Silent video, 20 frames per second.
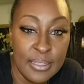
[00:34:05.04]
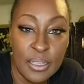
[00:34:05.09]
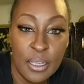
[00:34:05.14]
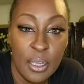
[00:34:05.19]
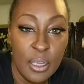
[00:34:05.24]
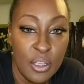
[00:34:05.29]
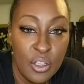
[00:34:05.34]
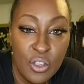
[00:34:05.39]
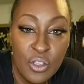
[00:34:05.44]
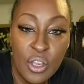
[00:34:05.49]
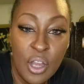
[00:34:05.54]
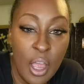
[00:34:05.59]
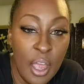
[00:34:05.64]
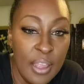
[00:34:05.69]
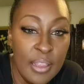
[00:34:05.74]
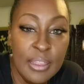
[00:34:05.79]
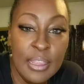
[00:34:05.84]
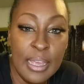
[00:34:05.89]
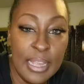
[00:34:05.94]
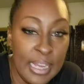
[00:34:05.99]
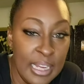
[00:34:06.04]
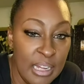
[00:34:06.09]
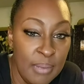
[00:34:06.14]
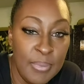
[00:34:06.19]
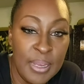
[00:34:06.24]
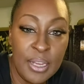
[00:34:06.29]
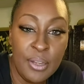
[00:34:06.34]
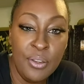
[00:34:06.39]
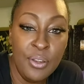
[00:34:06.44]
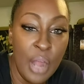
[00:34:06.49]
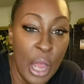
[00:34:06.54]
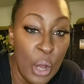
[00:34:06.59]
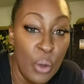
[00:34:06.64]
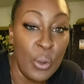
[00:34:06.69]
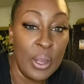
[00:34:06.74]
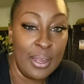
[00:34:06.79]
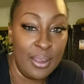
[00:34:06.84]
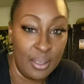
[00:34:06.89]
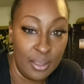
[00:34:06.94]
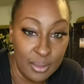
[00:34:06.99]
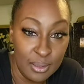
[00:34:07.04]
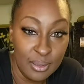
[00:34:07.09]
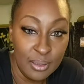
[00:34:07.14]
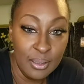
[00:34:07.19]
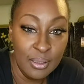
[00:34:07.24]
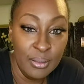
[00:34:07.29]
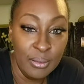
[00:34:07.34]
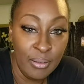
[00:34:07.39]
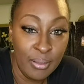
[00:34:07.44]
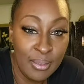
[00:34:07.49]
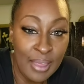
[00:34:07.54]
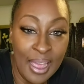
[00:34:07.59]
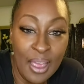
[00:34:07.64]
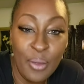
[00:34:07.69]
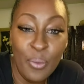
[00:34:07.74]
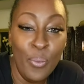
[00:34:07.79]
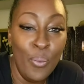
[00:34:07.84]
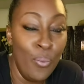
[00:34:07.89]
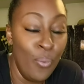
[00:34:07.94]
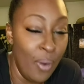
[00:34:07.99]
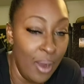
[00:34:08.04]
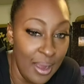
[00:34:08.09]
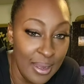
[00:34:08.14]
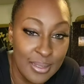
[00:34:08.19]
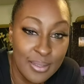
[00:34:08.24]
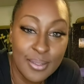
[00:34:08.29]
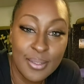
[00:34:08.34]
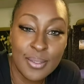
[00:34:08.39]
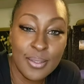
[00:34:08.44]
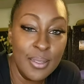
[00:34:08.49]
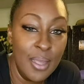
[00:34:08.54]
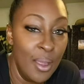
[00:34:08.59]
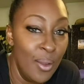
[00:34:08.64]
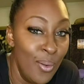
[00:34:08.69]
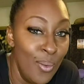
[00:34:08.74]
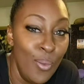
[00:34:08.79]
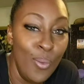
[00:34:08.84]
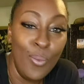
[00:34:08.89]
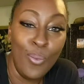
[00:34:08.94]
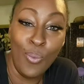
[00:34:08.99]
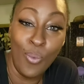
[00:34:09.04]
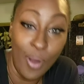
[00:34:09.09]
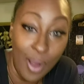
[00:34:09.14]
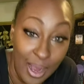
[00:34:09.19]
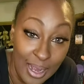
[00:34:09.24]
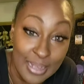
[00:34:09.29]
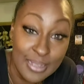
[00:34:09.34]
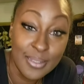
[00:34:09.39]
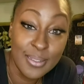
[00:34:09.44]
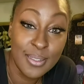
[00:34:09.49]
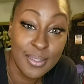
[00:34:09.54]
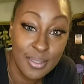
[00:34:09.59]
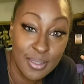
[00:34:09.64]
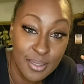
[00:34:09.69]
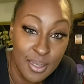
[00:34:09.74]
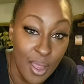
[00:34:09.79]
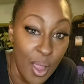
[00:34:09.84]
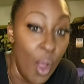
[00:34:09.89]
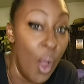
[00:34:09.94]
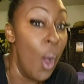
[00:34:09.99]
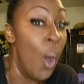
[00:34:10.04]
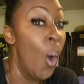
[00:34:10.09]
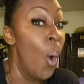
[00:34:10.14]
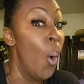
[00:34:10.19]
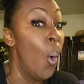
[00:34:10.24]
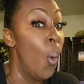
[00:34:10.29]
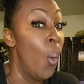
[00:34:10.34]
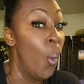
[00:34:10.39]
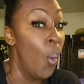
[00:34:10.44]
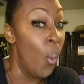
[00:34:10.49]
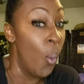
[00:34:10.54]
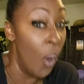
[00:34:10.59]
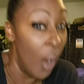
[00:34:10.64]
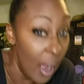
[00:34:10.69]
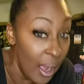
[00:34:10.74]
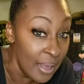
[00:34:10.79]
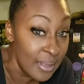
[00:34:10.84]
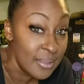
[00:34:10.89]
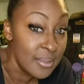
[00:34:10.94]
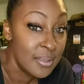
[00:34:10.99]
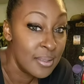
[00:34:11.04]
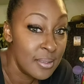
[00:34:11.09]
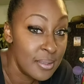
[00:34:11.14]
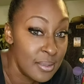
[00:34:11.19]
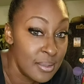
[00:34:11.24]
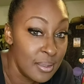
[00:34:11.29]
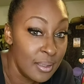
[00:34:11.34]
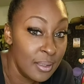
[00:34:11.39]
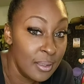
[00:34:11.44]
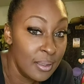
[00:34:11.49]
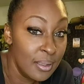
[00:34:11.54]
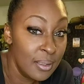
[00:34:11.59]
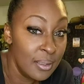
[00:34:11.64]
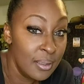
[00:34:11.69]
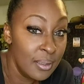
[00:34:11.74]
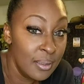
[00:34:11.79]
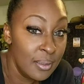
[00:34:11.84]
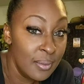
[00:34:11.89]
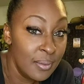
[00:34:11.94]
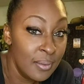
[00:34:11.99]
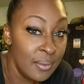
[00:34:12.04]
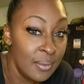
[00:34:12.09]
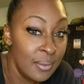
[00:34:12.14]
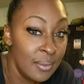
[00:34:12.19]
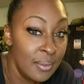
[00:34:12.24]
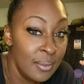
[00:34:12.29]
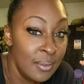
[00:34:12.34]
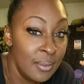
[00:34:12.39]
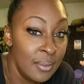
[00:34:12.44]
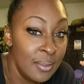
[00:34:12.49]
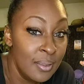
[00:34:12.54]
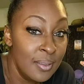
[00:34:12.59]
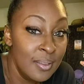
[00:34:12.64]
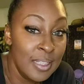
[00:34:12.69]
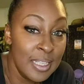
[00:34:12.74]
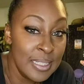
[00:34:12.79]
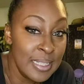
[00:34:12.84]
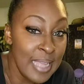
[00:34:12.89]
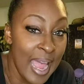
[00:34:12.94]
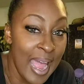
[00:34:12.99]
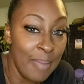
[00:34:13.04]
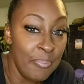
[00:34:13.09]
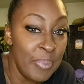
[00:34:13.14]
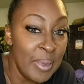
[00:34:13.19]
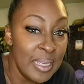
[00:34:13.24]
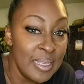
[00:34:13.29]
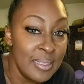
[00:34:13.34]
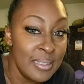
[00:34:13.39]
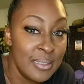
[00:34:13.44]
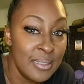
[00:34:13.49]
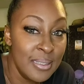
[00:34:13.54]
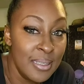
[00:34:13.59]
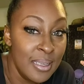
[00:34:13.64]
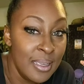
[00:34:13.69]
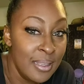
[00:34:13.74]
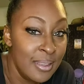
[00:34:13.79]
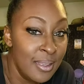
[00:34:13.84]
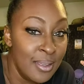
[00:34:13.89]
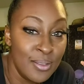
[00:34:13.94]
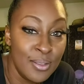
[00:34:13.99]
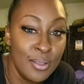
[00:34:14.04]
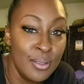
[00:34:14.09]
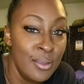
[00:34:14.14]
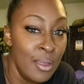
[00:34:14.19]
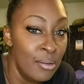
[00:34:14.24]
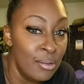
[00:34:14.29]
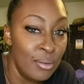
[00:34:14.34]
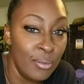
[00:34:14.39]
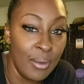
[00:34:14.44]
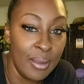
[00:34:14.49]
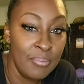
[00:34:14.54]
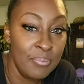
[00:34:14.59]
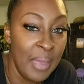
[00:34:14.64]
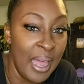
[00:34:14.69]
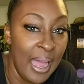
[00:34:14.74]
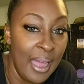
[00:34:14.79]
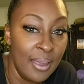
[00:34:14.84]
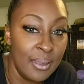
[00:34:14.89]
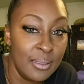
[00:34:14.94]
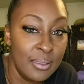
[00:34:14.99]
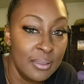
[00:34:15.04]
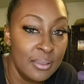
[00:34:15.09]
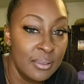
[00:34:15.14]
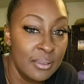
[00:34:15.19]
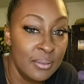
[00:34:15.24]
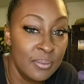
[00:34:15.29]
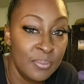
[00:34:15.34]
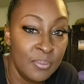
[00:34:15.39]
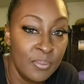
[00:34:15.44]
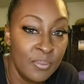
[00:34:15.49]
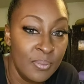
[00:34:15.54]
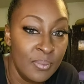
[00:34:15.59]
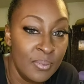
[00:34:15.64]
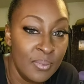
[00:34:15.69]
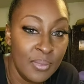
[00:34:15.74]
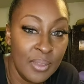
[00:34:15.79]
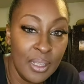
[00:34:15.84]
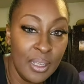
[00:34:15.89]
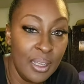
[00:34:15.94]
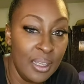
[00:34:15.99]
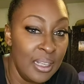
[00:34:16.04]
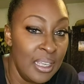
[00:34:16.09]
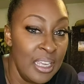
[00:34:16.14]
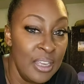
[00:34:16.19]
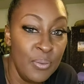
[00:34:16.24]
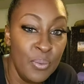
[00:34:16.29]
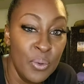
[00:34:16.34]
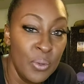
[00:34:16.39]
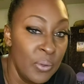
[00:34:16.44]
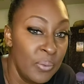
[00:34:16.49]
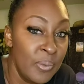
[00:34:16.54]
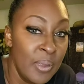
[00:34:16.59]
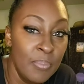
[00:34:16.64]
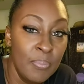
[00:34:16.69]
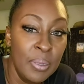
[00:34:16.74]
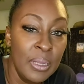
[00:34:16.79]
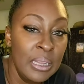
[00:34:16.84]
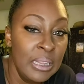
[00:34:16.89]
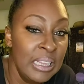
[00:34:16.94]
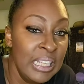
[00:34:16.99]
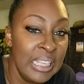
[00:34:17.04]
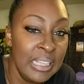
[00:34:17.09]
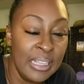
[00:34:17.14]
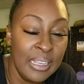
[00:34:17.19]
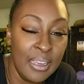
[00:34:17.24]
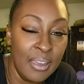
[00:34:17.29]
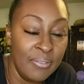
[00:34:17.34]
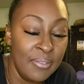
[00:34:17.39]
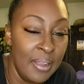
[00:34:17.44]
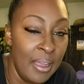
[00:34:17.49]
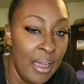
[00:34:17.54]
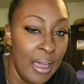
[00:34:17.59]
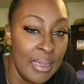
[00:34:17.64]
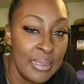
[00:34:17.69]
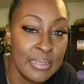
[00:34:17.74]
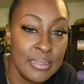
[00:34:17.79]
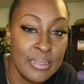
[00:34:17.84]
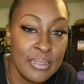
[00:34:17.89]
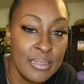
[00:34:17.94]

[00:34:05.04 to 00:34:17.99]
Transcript: the enemy knowing that once once once this happens there's no going back and he will completely have lost